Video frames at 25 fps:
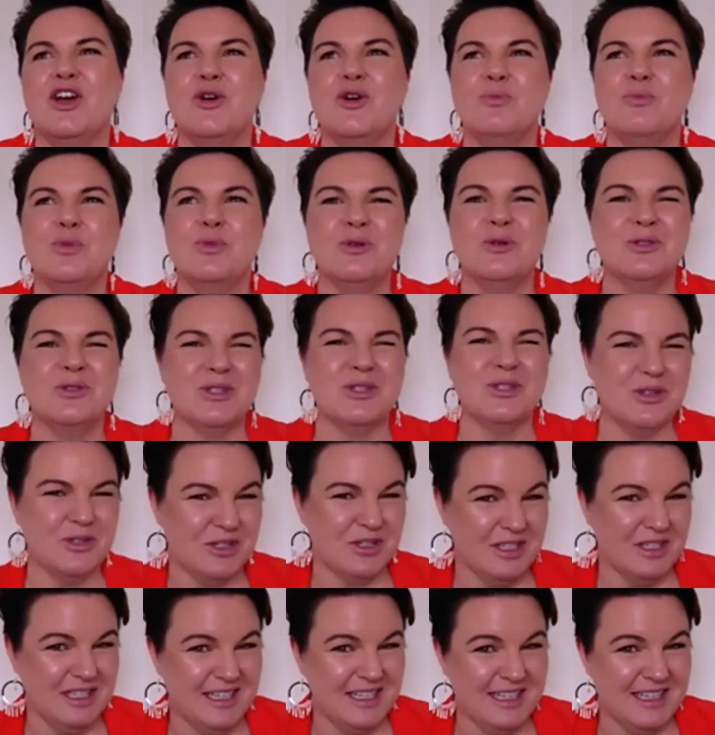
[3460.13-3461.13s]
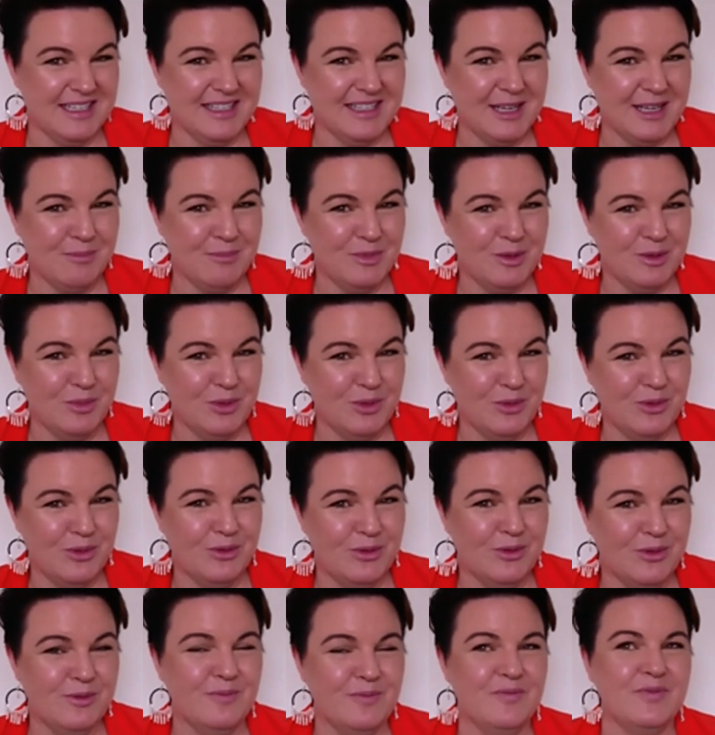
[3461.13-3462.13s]
more socially
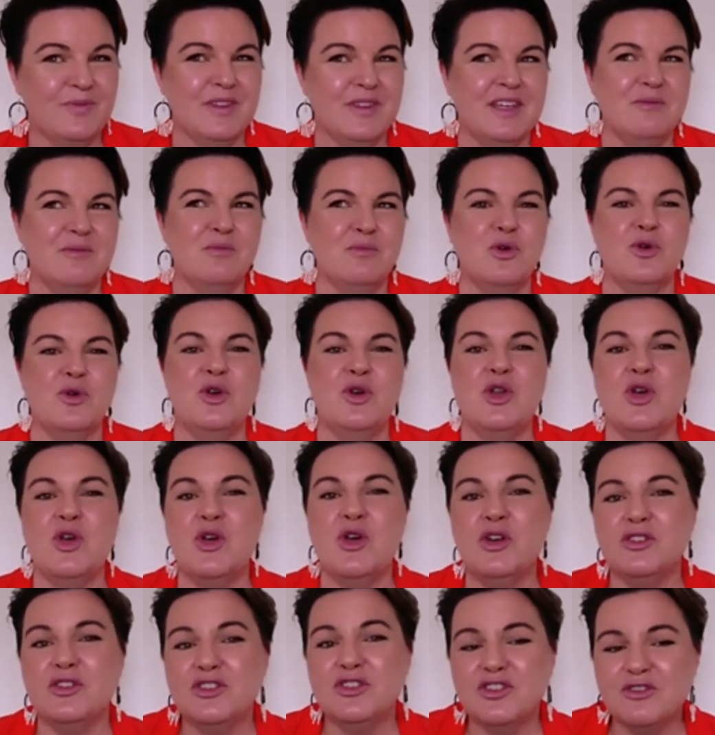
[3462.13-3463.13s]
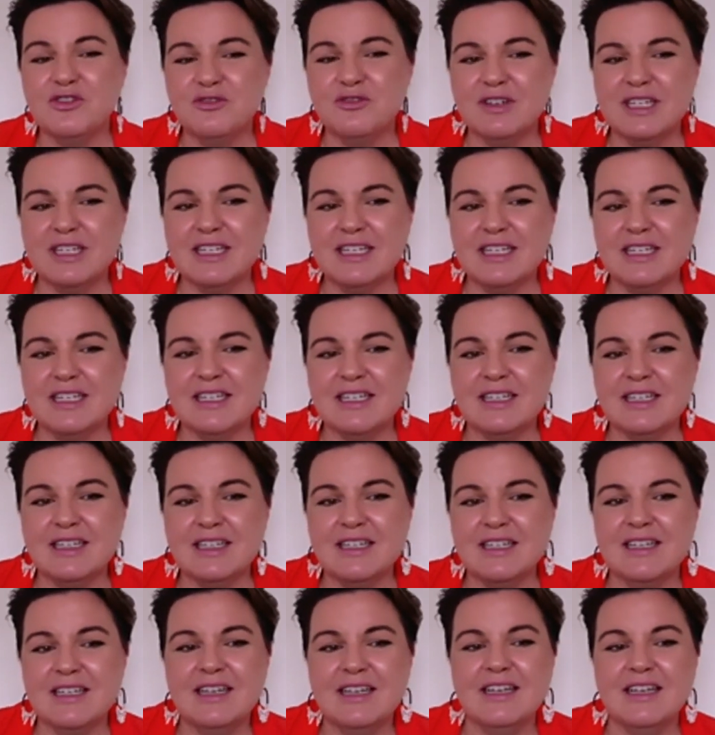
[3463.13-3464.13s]
acceptable, more nurturing.